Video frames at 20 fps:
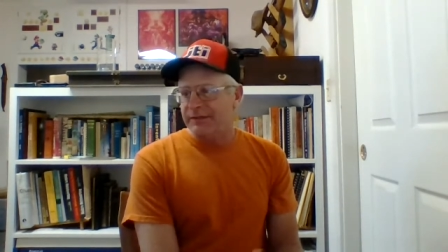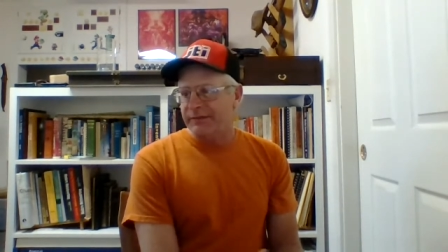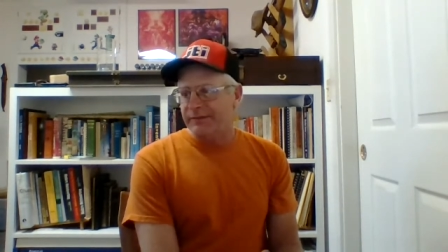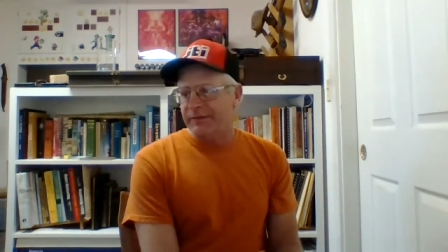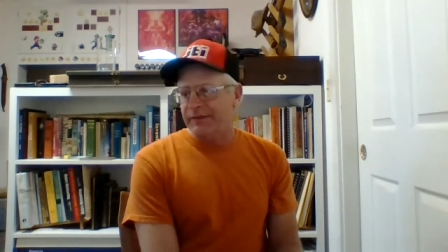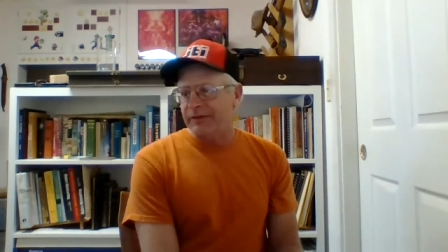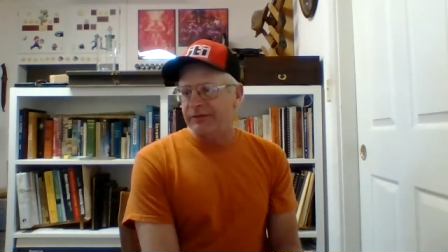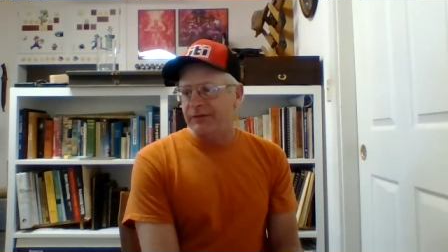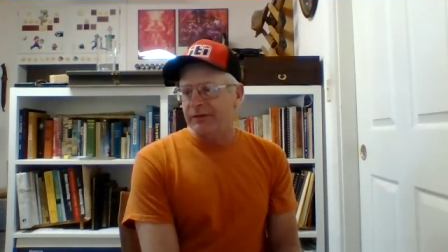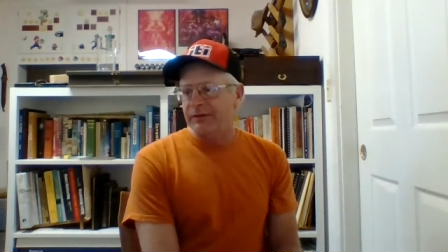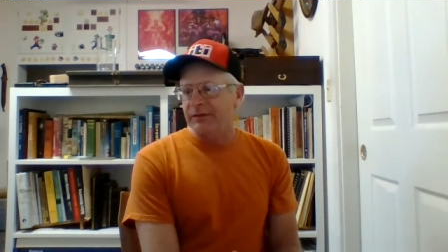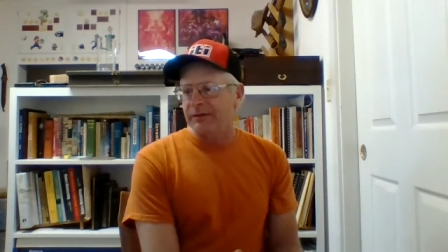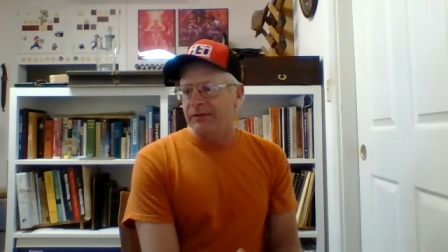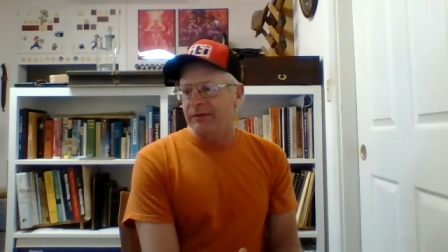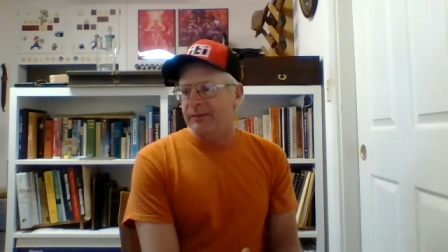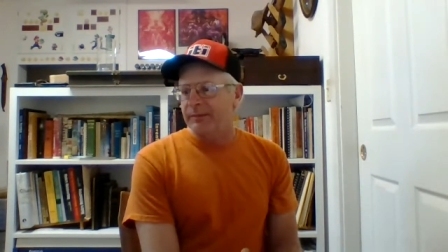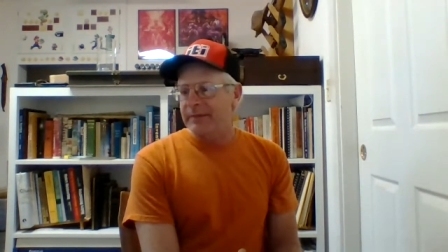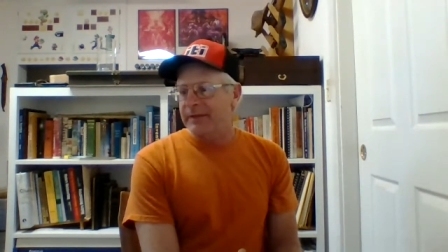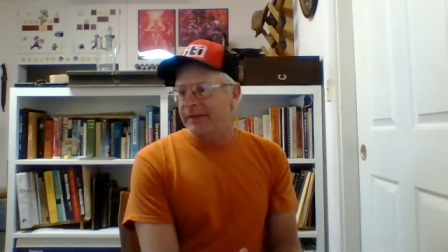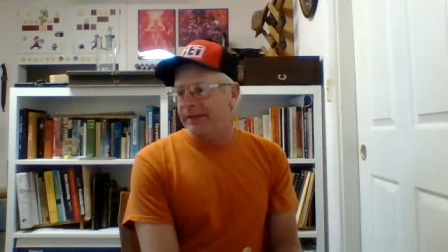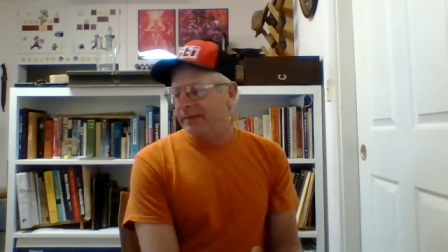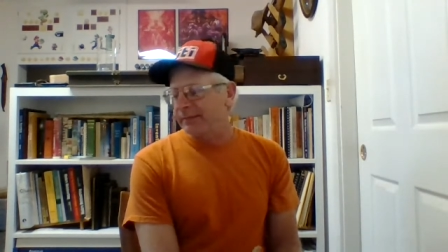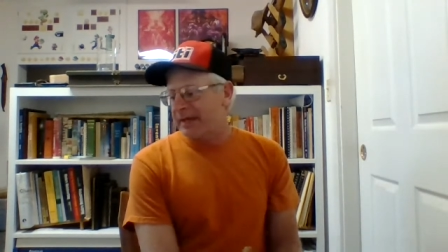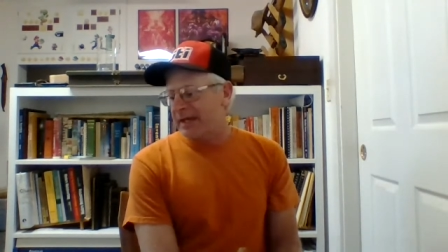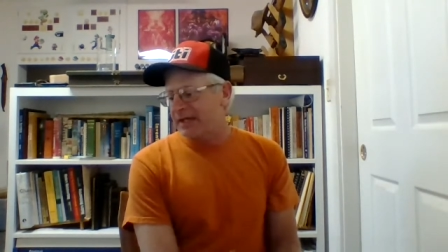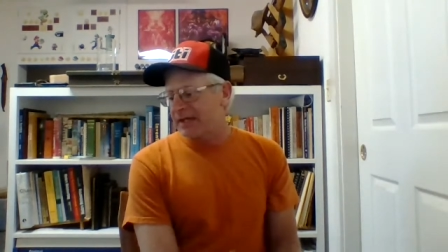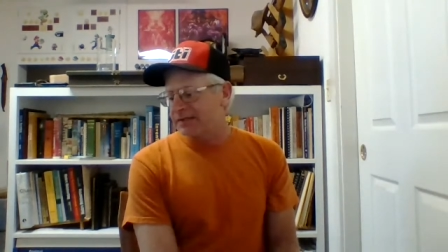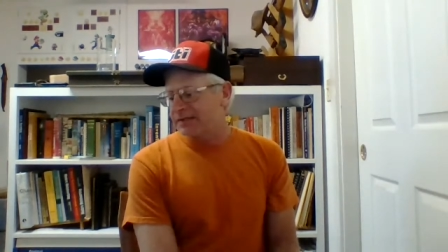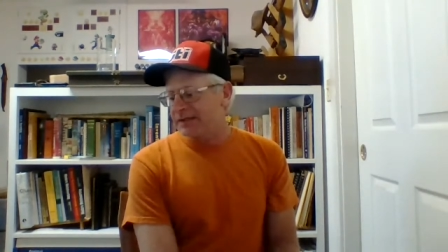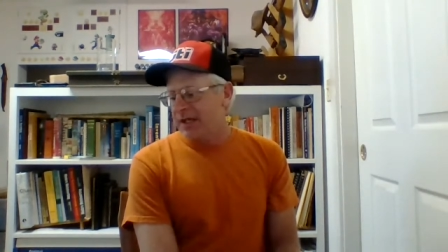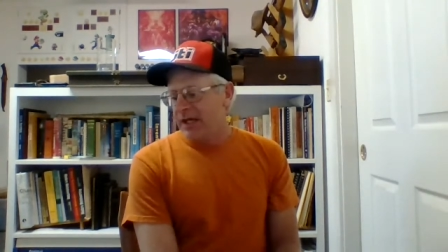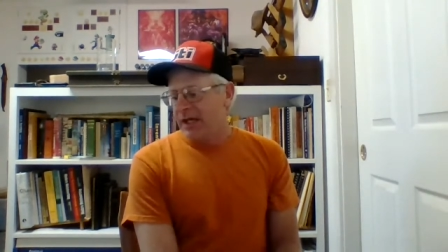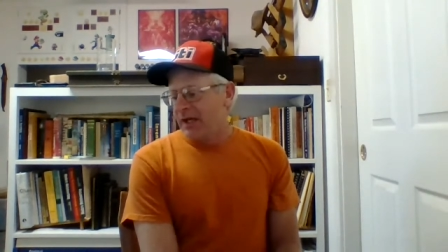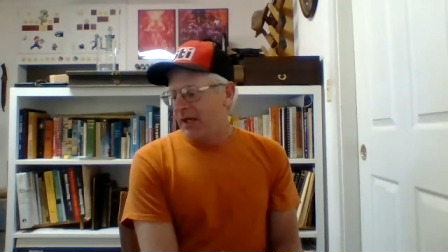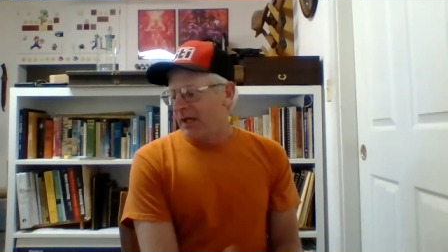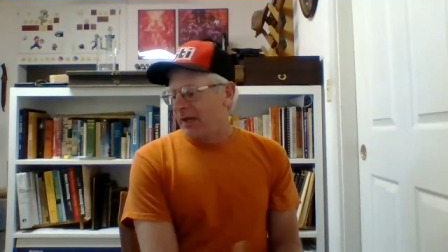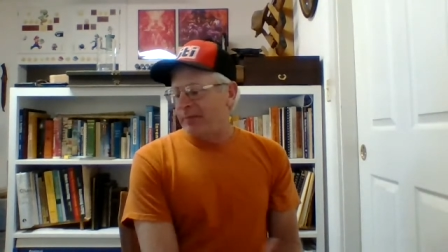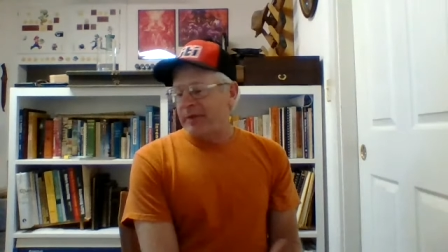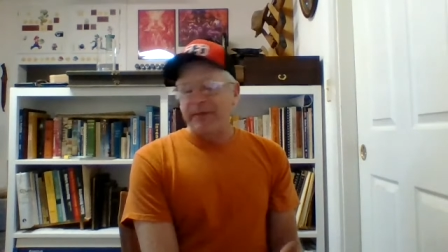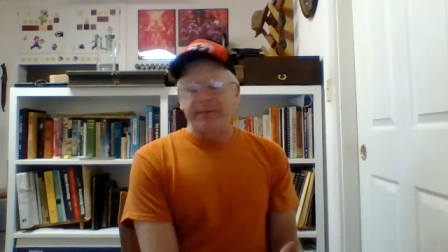Everything turned into a muddy mess
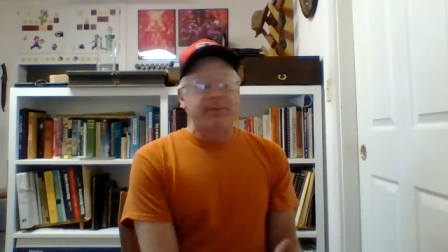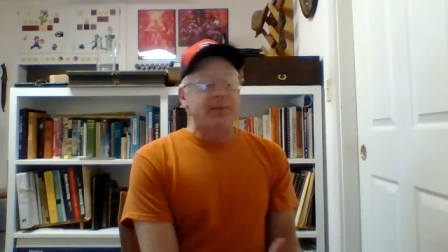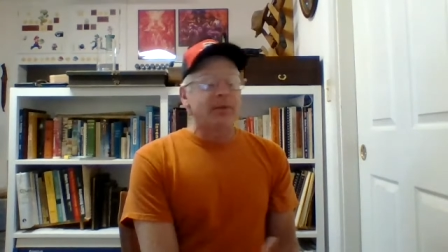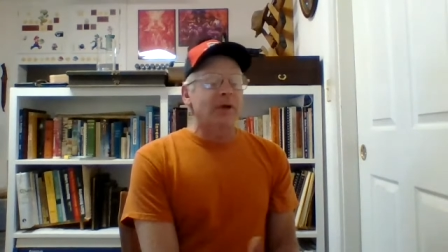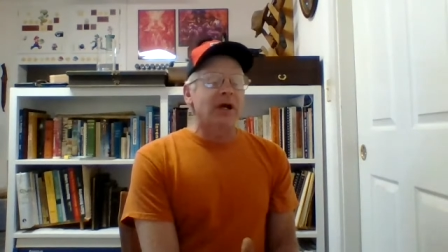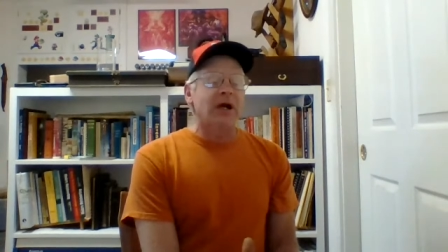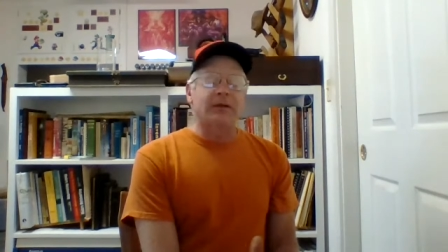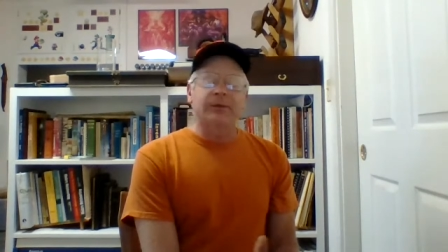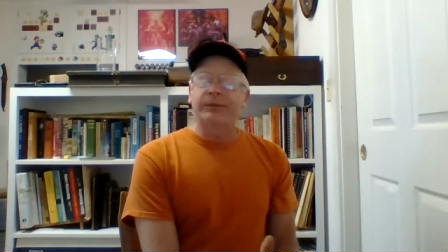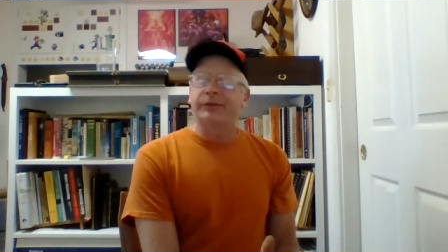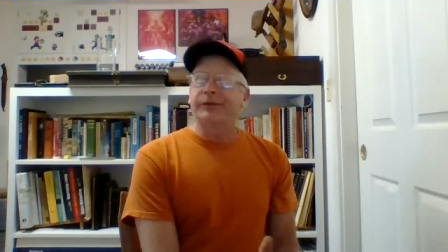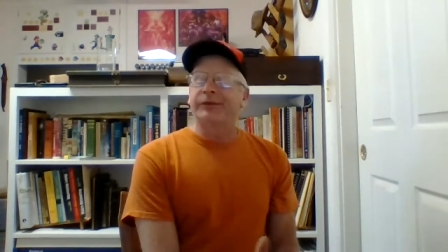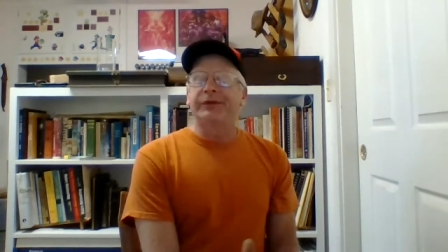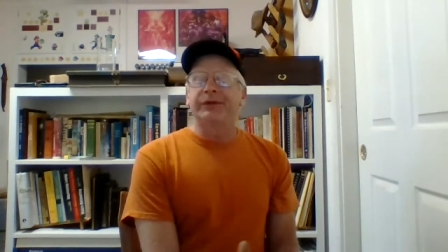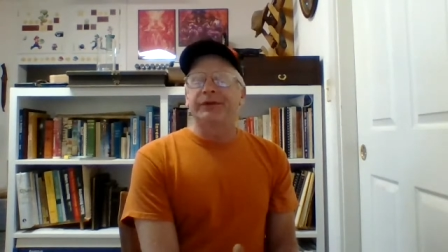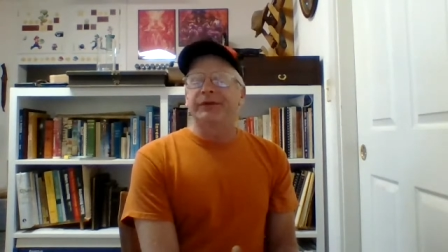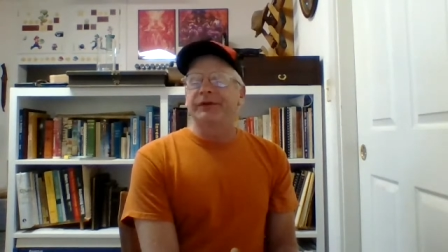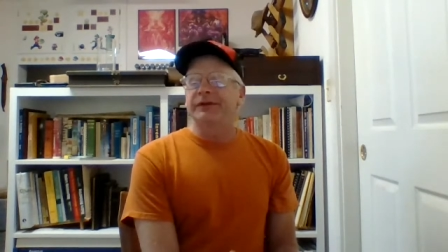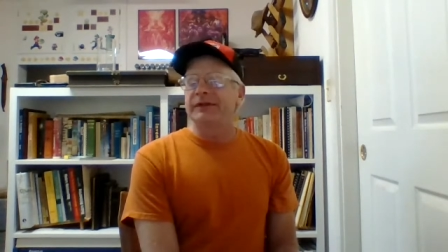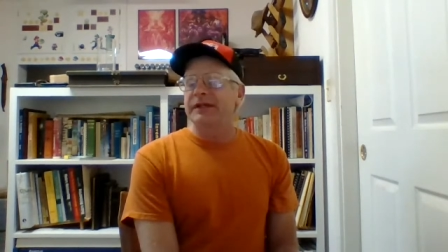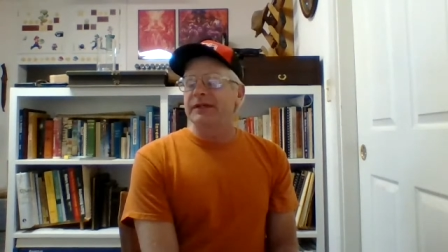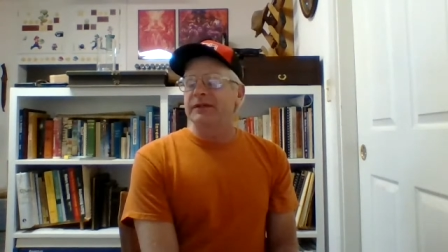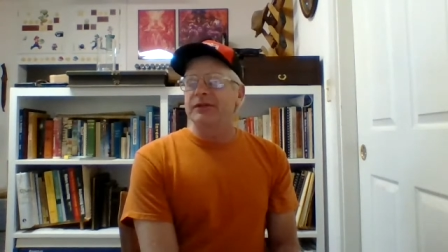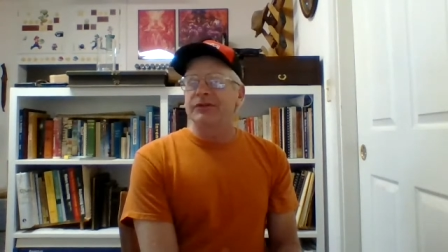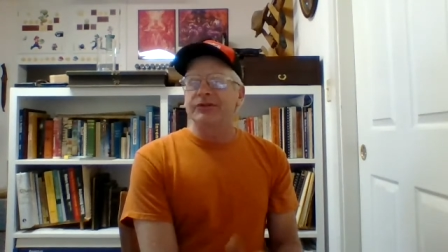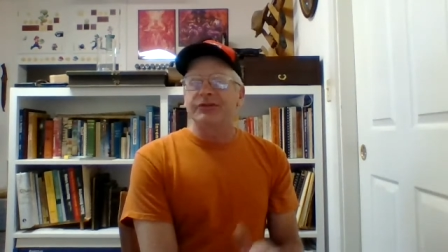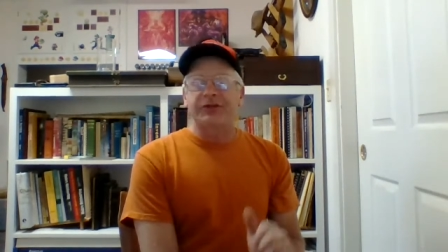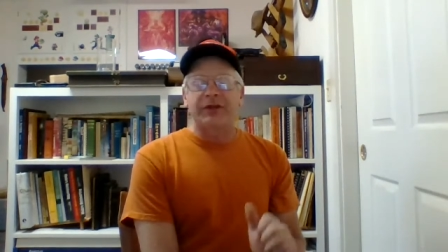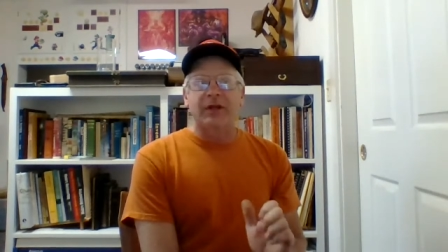people got really good deals.